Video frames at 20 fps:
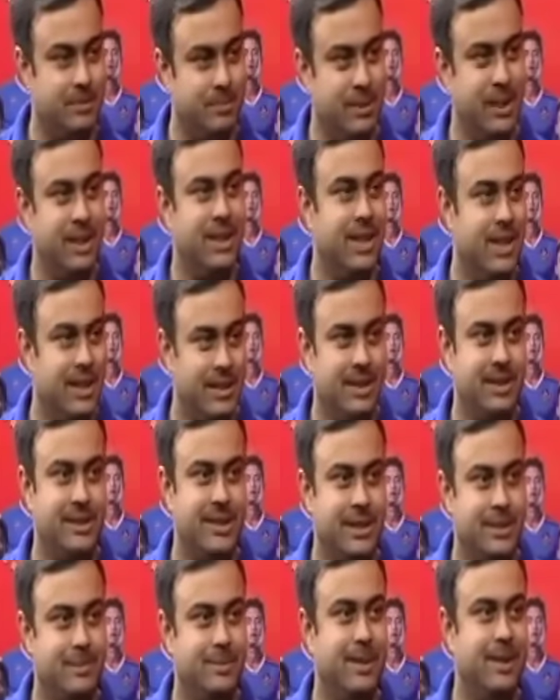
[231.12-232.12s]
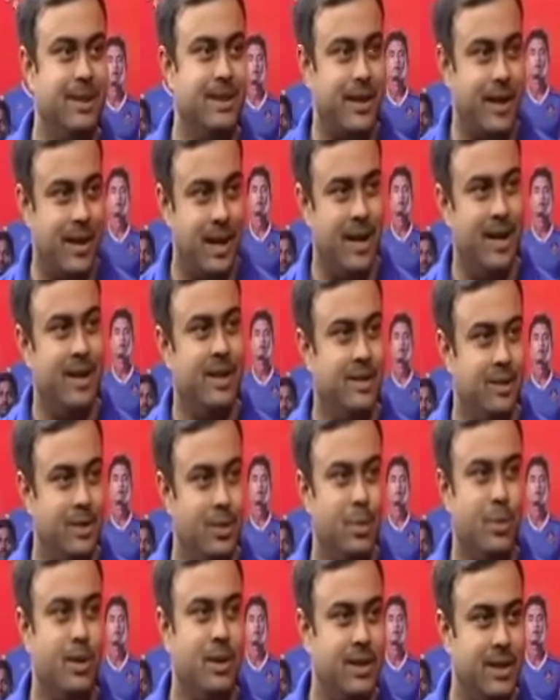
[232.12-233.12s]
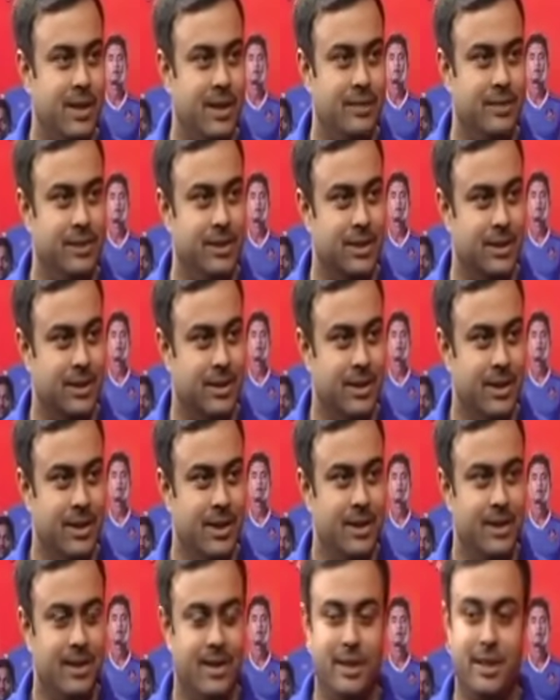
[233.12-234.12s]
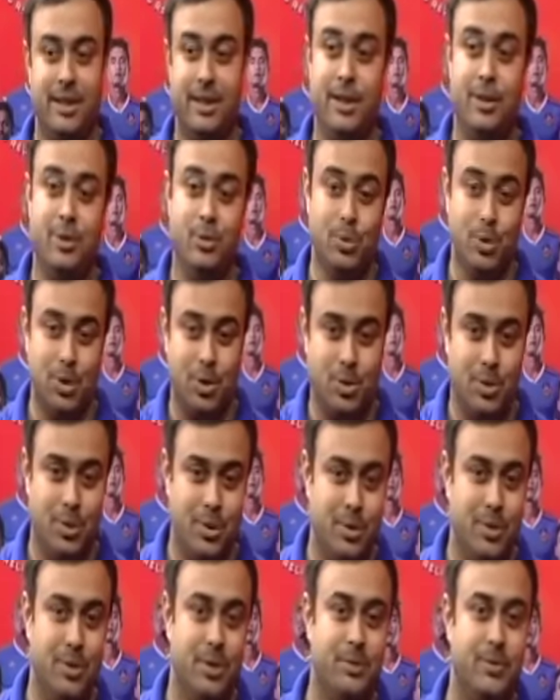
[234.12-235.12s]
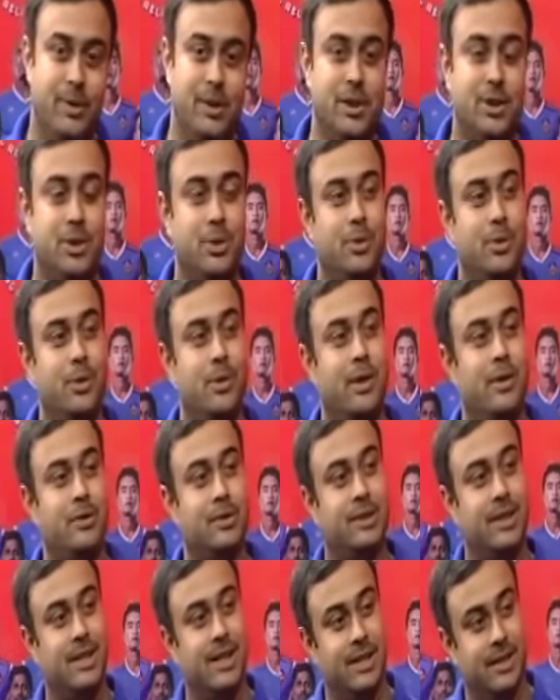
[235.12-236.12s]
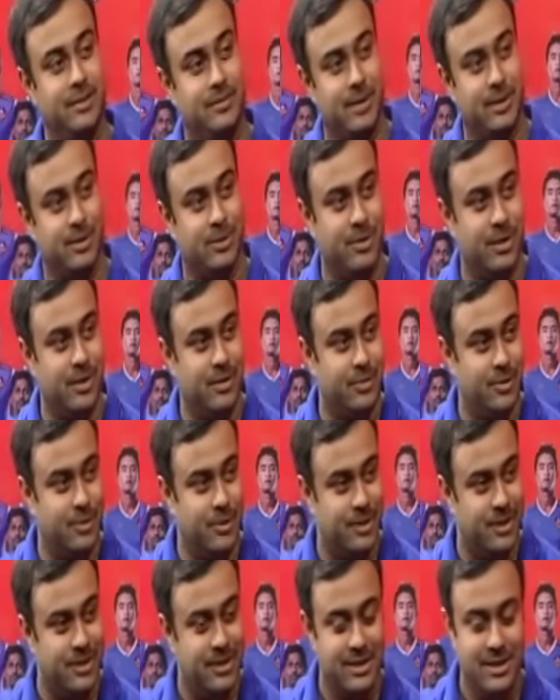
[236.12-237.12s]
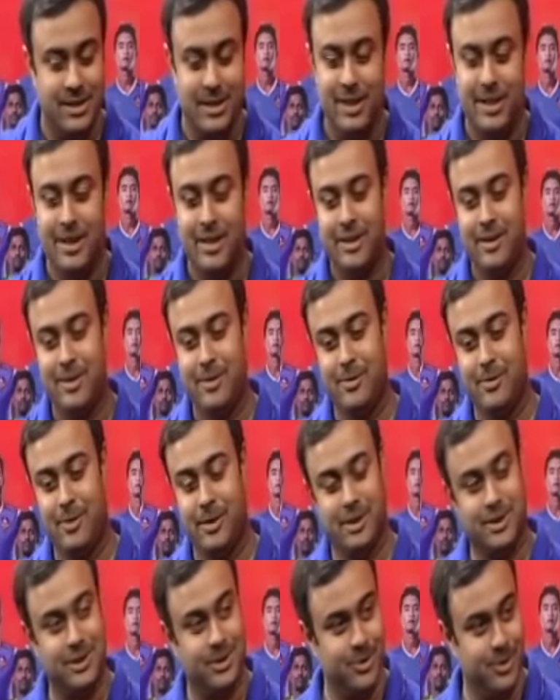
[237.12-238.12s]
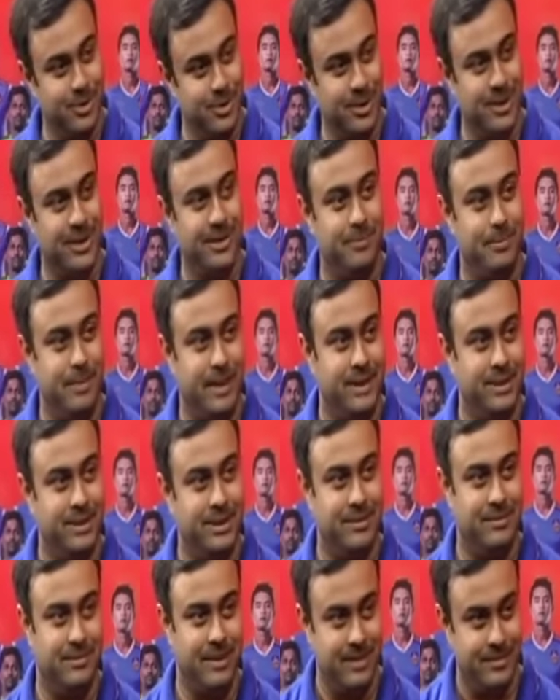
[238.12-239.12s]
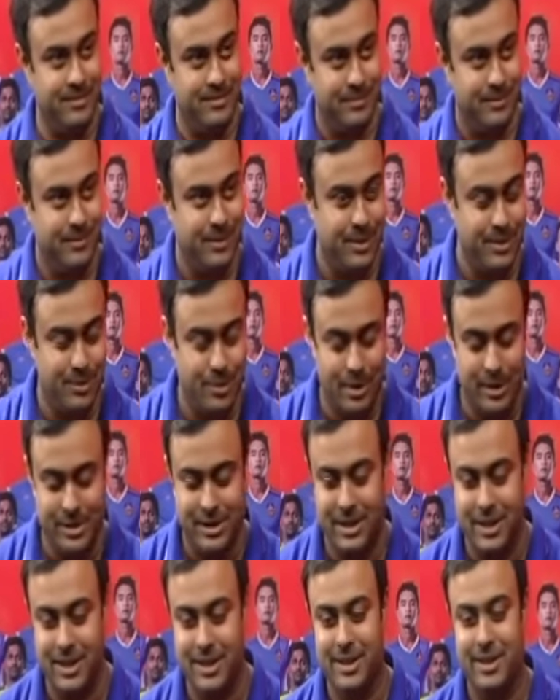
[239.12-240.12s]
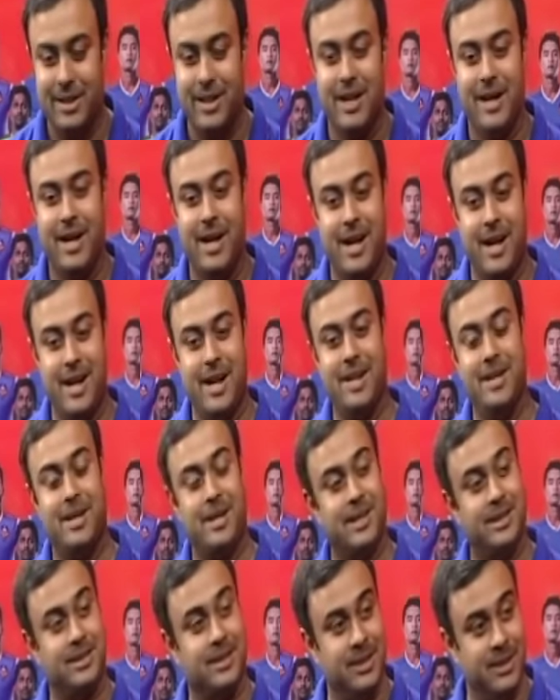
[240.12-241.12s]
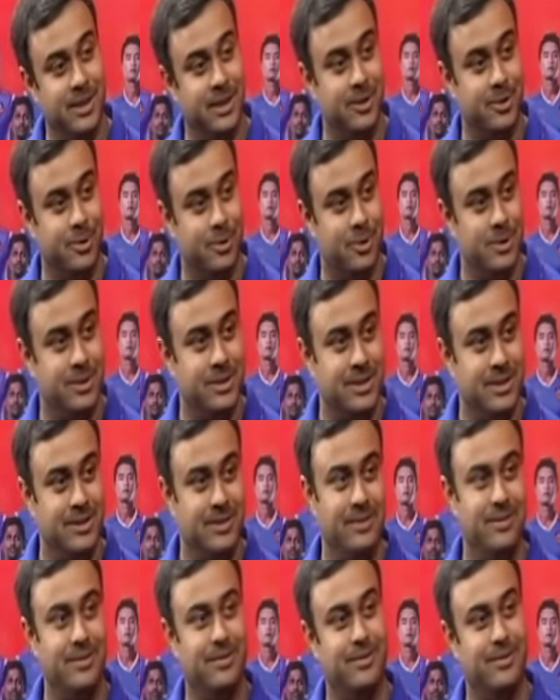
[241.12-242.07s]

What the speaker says: something like this has been tried in Goan television. That there are two studios, one studio outside the Fatorda Fortress, one studio in Panjim where me and you are sitting, and there are three drones.